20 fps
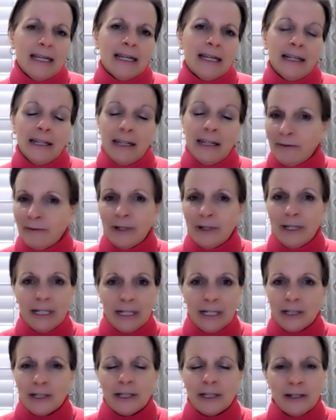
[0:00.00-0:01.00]
in every
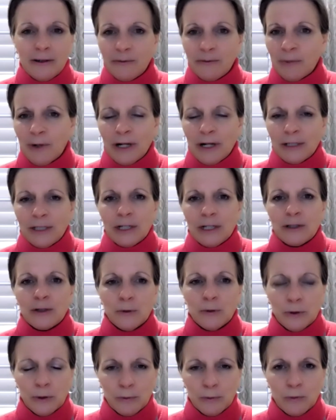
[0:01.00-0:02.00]
initiative, project,
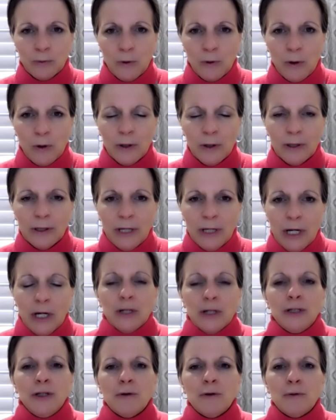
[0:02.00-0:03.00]
or role,
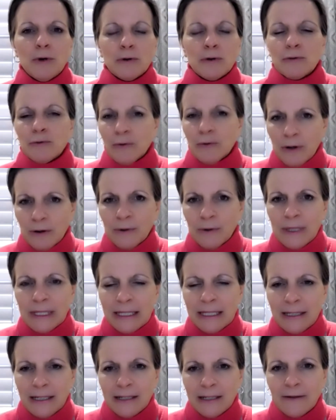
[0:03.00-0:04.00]
you will grow as
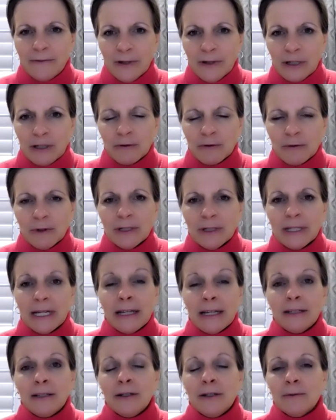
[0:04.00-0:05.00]
an individual
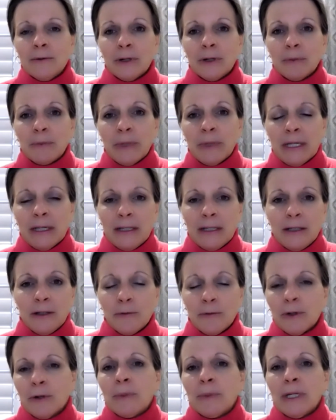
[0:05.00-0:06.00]
and you will
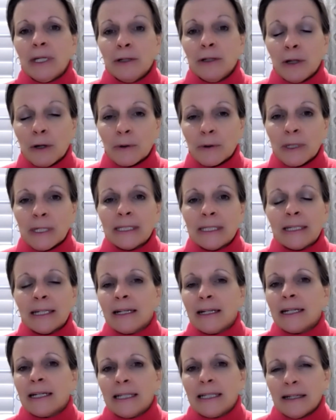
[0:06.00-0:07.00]
be noticed and
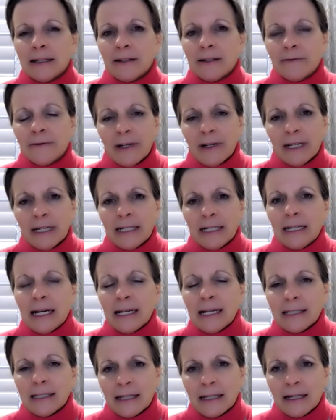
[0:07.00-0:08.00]
identified
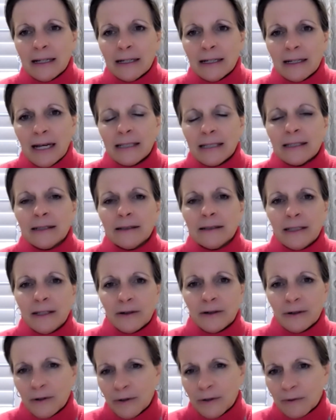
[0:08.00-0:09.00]
as a
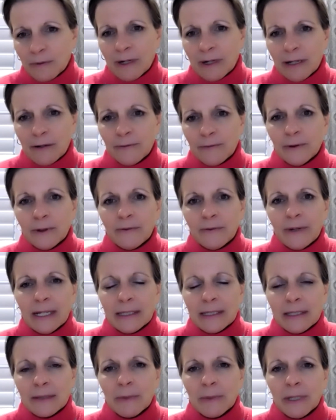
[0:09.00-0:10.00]
leader who's ready for
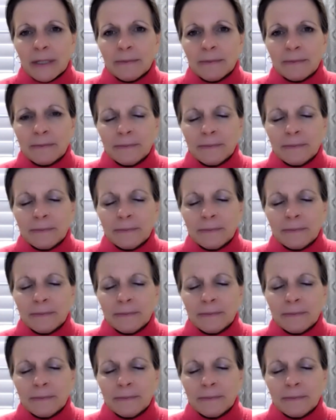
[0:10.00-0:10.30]
advancement.